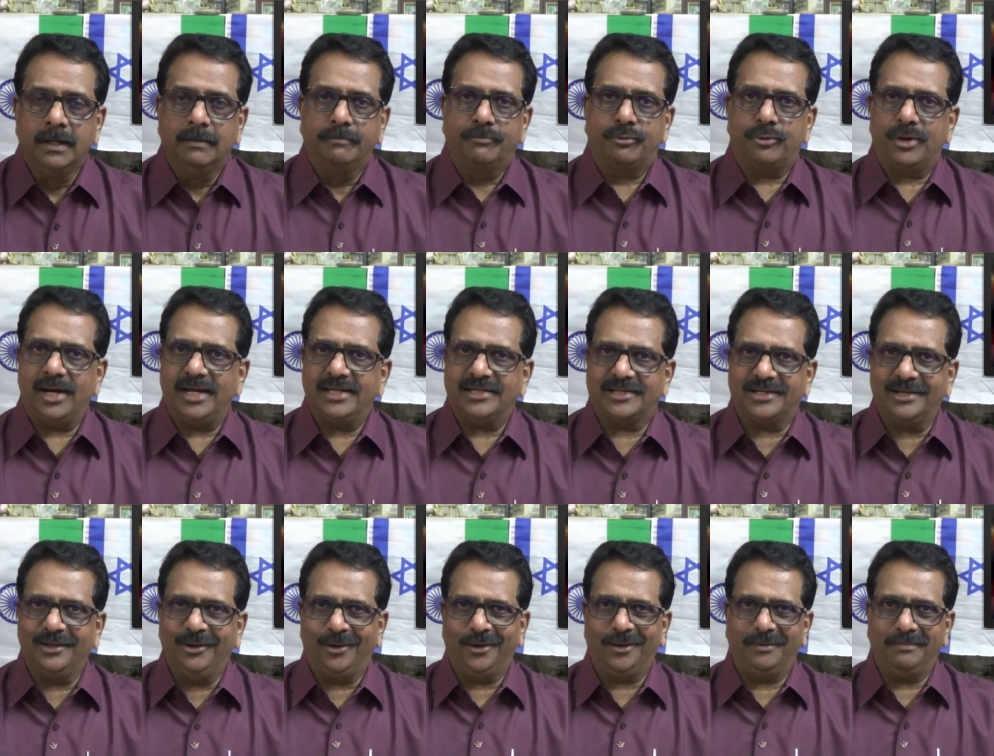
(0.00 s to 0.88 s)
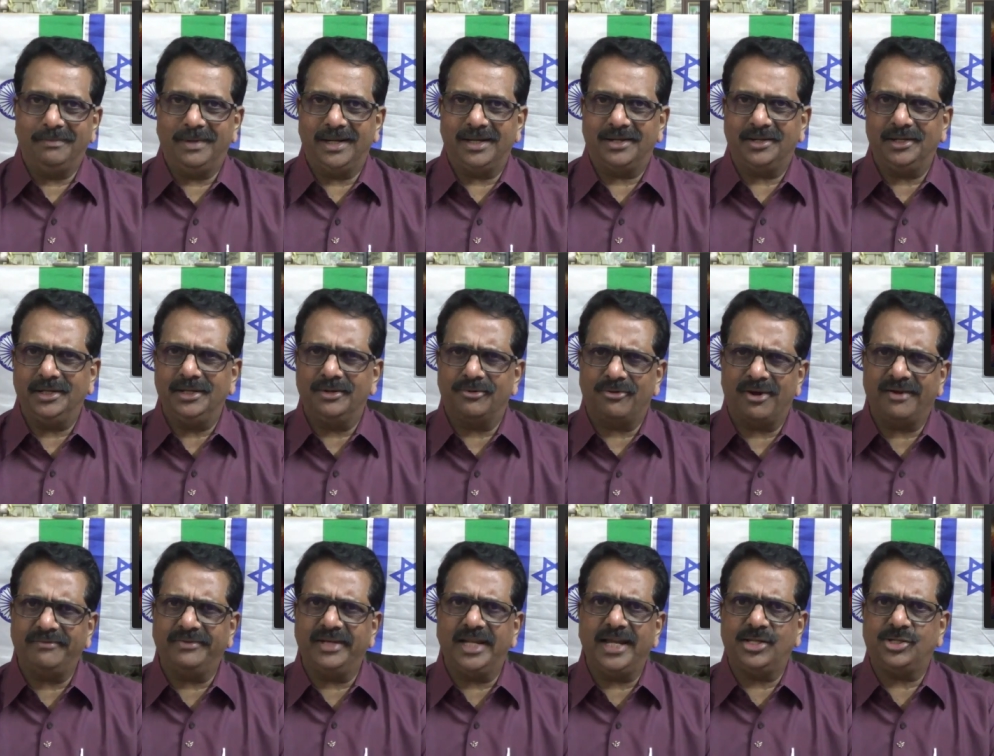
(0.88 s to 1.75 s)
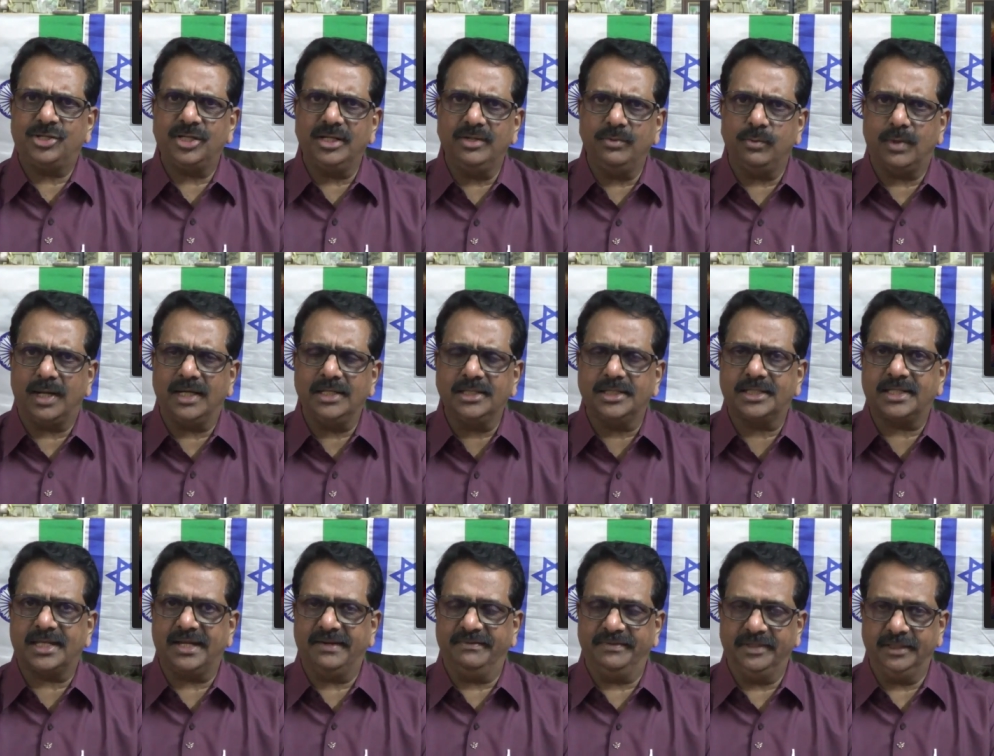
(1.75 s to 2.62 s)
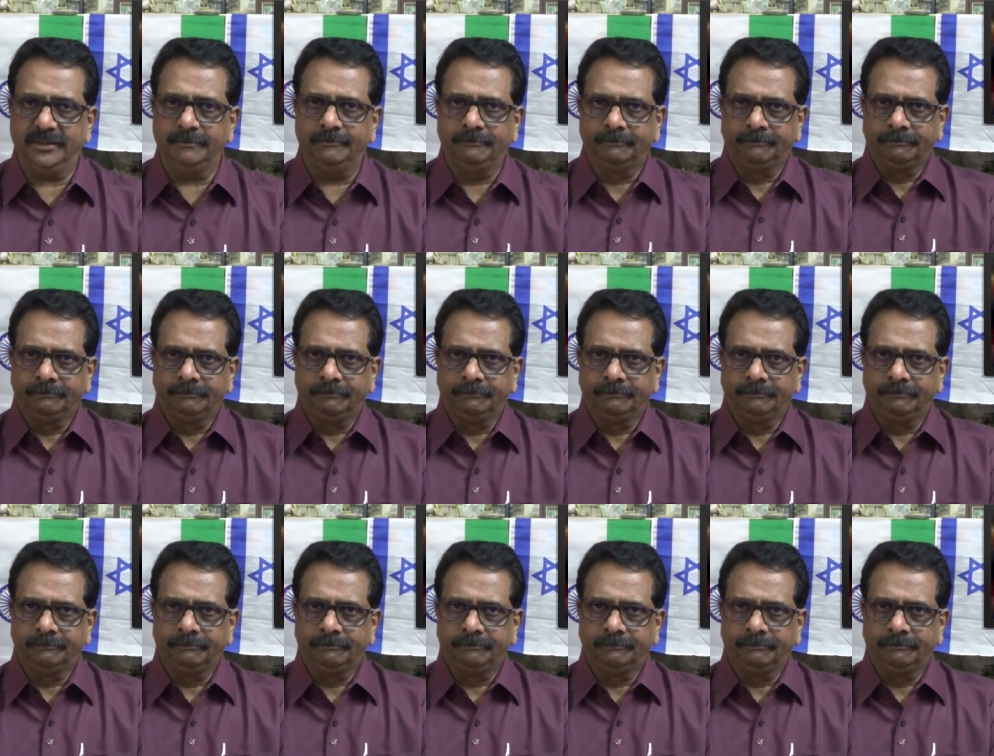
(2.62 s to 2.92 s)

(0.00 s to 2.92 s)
Praise the Lord. But in Revelation 1 7,